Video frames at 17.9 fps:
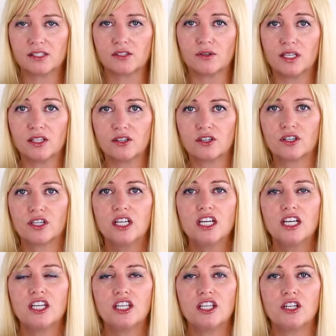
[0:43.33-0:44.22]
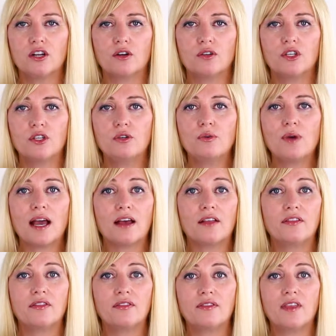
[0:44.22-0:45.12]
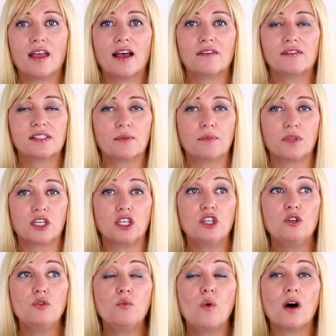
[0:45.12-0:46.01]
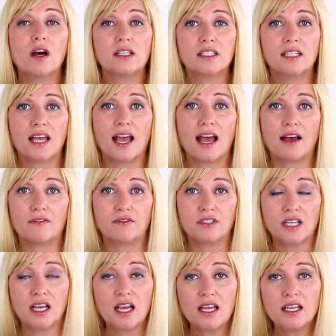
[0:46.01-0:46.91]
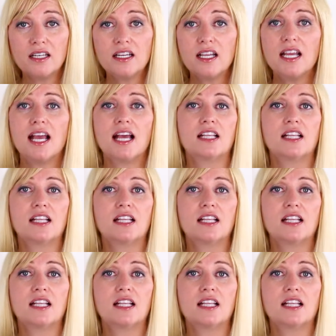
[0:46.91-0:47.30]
So either you know you have have something you want to have done